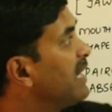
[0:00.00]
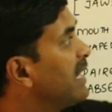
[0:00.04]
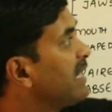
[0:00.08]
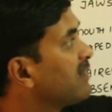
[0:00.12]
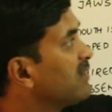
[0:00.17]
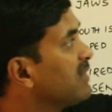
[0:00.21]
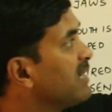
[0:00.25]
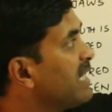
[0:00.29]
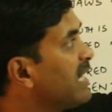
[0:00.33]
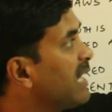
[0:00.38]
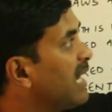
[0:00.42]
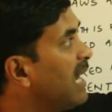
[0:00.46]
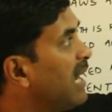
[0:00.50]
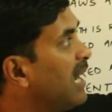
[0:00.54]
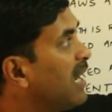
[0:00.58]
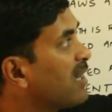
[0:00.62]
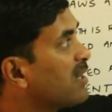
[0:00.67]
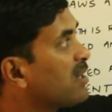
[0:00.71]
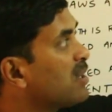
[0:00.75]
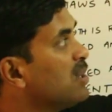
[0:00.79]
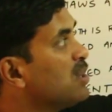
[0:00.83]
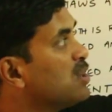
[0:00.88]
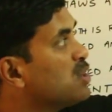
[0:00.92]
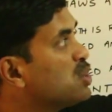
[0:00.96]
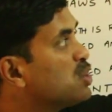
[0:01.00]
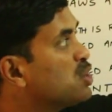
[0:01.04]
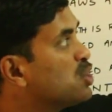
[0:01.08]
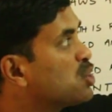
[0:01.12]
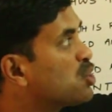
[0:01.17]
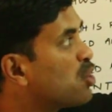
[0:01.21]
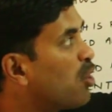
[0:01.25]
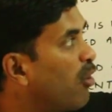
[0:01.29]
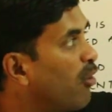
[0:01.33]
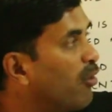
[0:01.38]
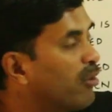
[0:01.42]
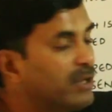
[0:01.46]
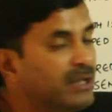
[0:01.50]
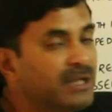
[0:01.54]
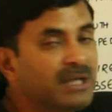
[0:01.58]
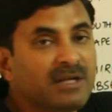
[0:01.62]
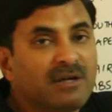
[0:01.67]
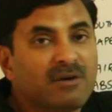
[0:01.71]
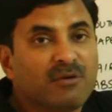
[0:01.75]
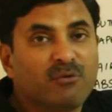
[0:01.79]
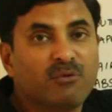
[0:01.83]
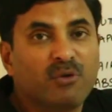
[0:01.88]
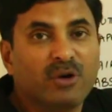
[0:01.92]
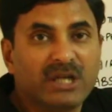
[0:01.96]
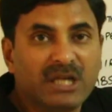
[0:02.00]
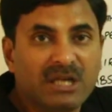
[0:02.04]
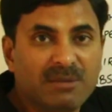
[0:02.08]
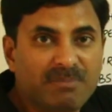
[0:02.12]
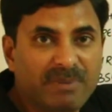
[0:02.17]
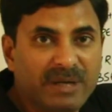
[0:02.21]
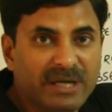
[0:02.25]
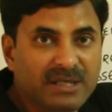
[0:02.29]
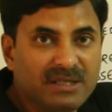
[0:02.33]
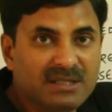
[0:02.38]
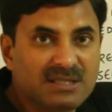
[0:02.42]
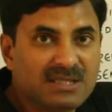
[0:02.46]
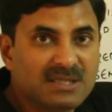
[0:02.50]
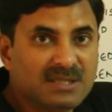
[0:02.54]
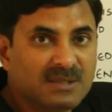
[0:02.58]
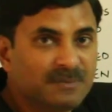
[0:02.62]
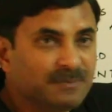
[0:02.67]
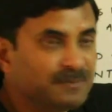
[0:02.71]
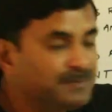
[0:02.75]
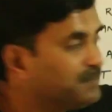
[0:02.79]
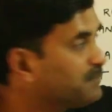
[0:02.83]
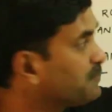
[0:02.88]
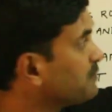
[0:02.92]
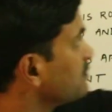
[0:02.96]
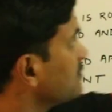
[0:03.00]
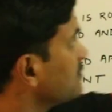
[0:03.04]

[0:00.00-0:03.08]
that they are jawed vertebrates.